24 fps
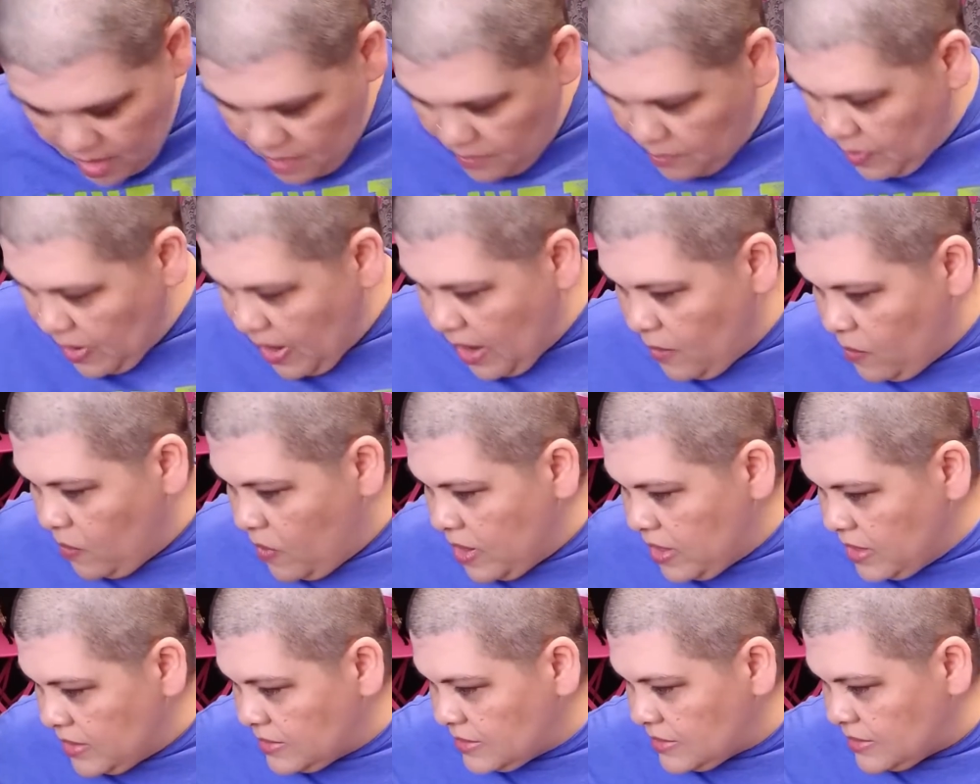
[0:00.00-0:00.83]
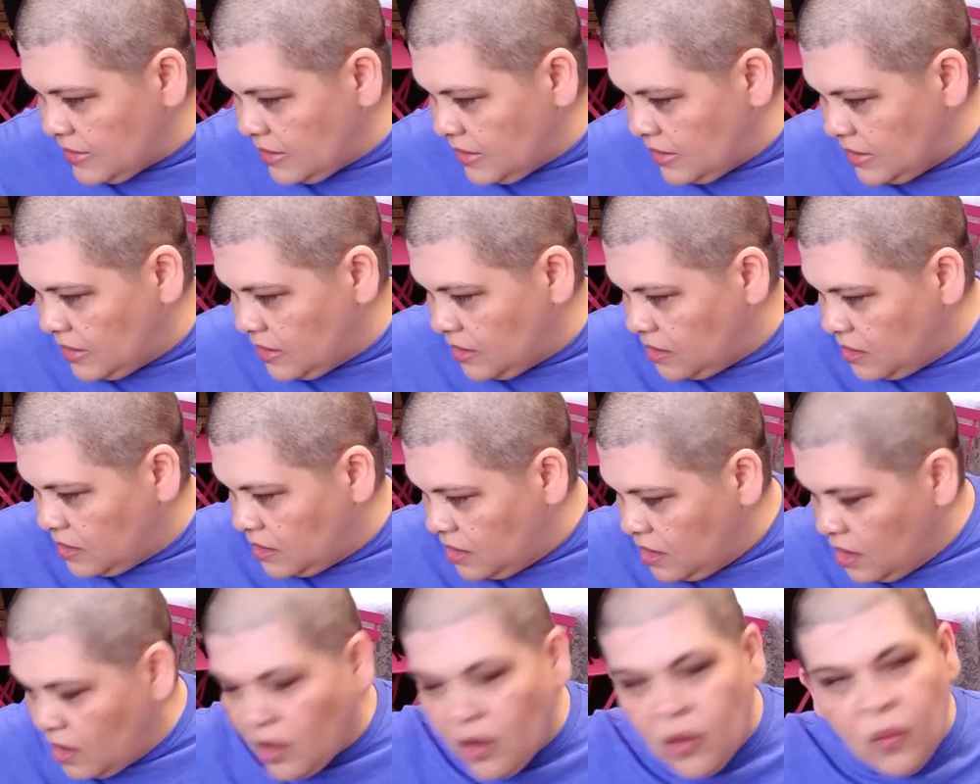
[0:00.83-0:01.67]
but I want to see
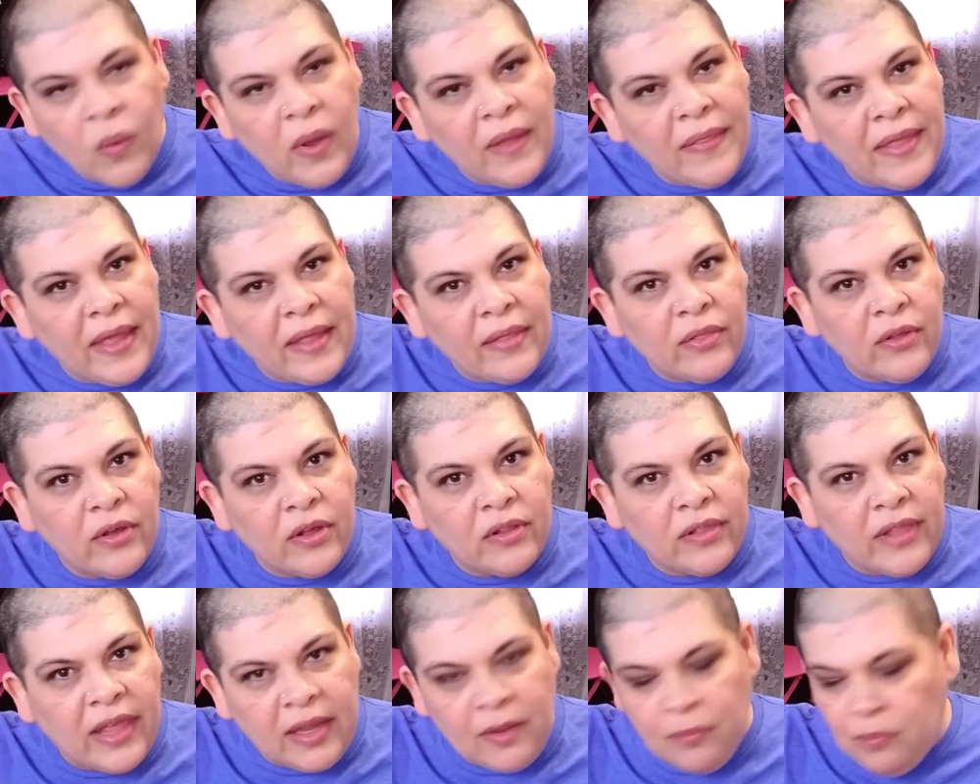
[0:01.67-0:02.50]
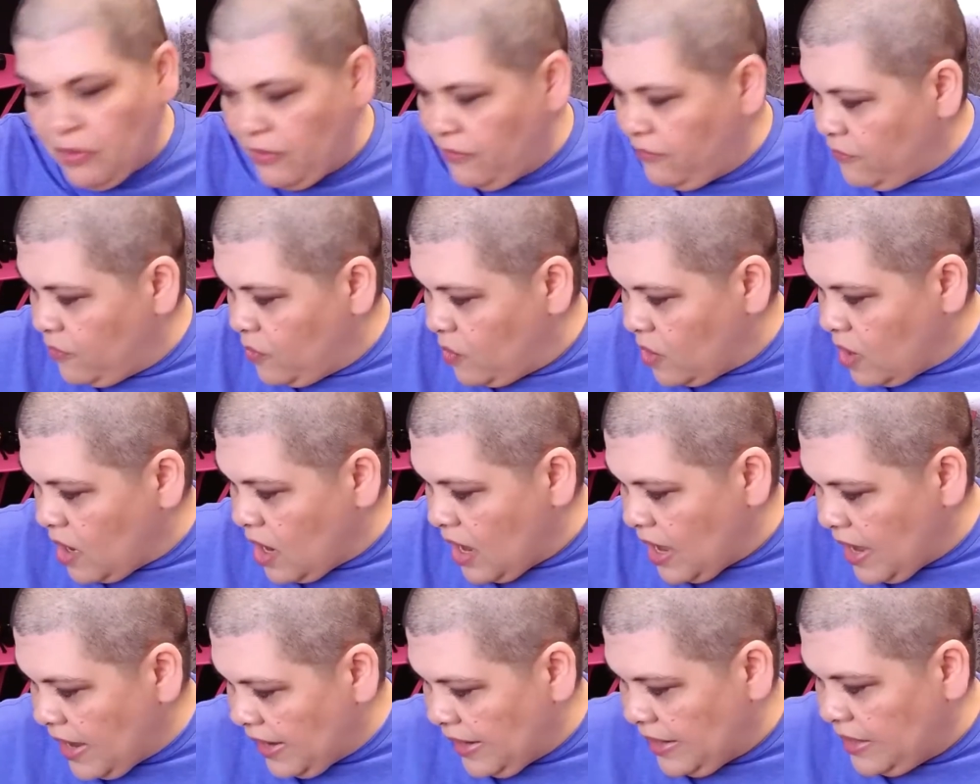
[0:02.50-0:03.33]
what they look like before
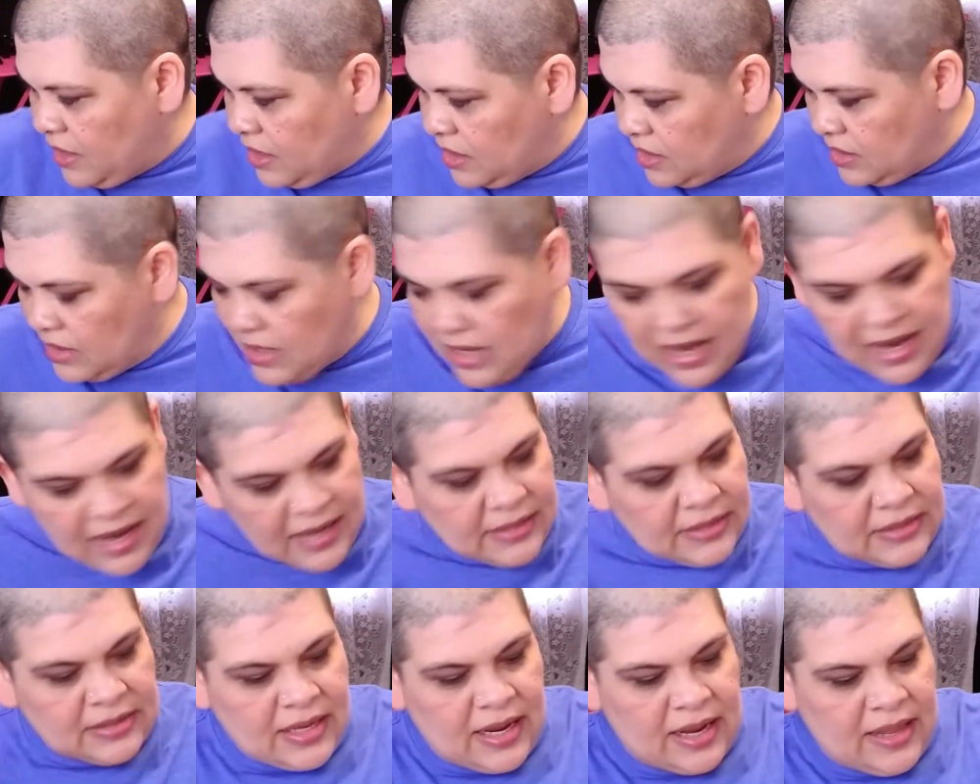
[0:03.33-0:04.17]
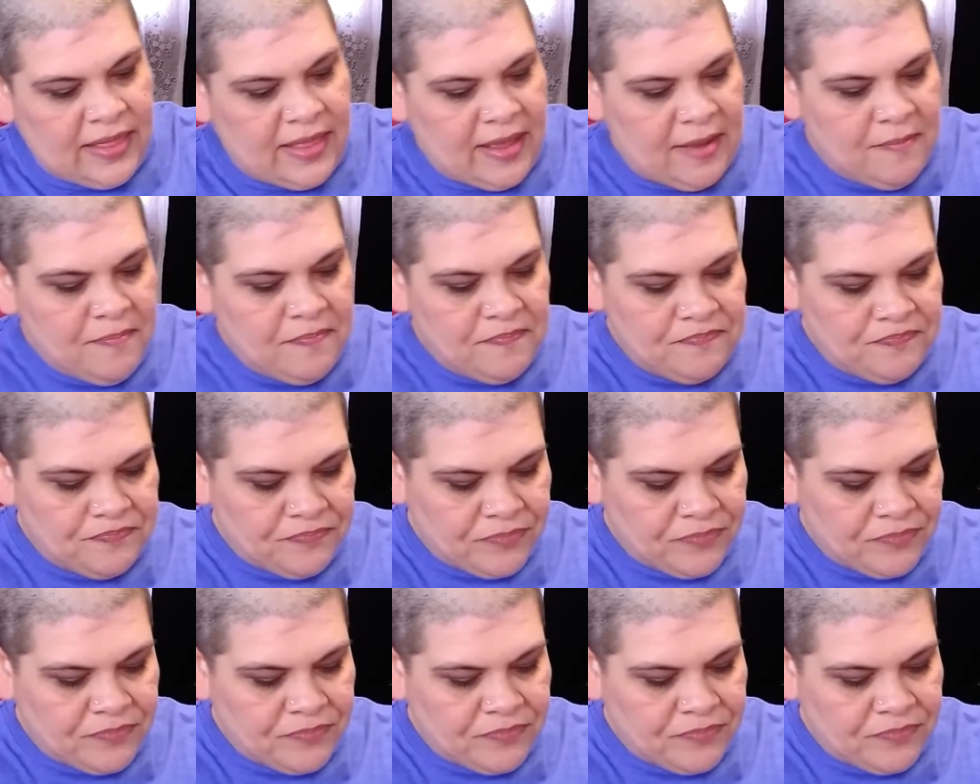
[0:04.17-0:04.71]
I naysay them.